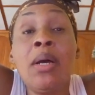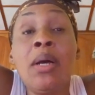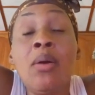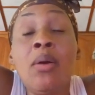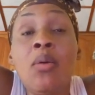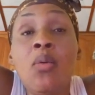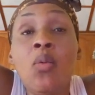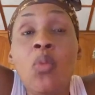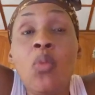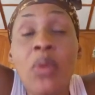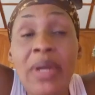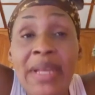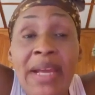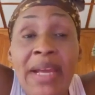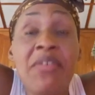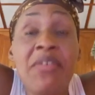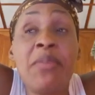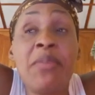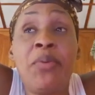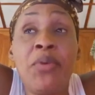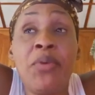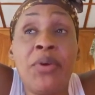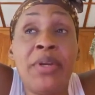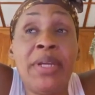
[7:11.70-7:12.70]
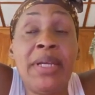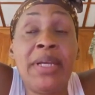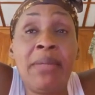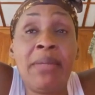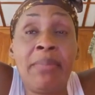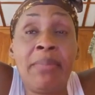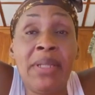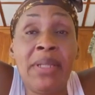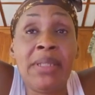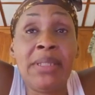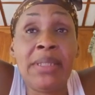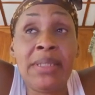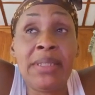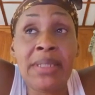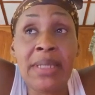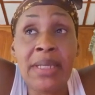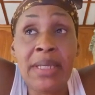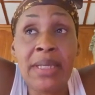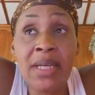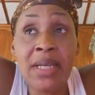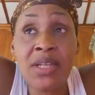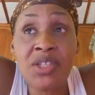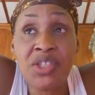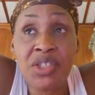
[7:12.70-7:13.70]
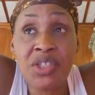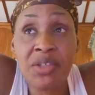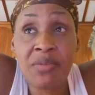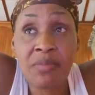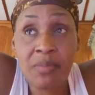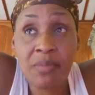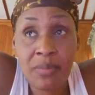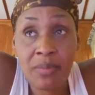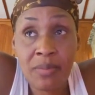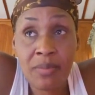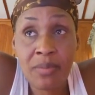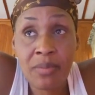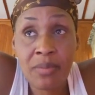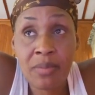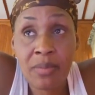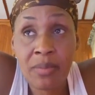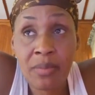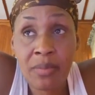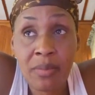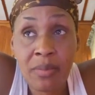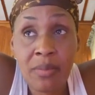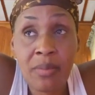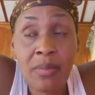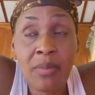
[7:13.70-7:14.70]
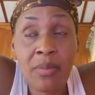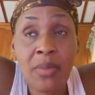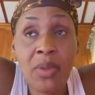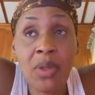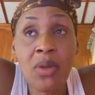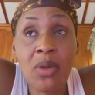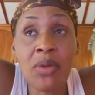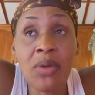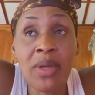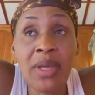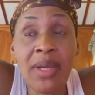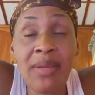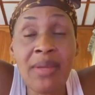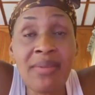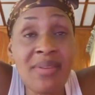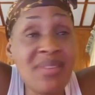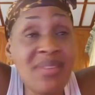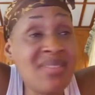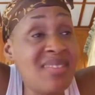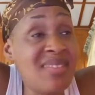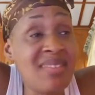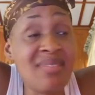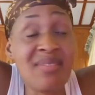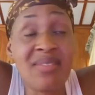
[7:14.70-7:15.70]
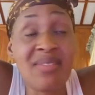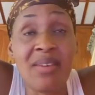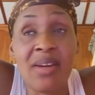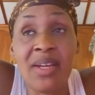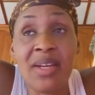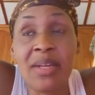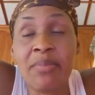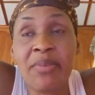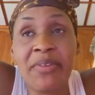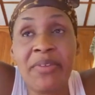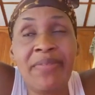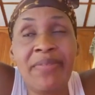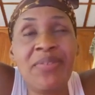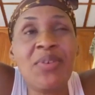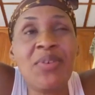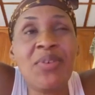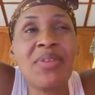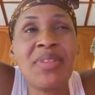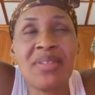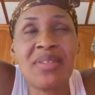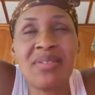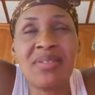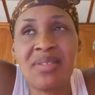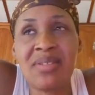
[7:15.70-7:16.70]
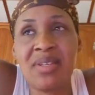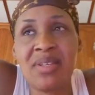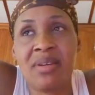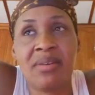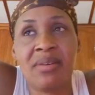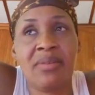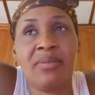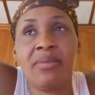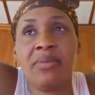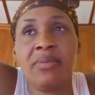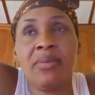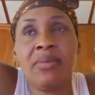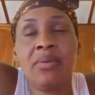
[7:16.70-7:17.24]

When I reported about Linda Ikeji, okay, this thing started before this year.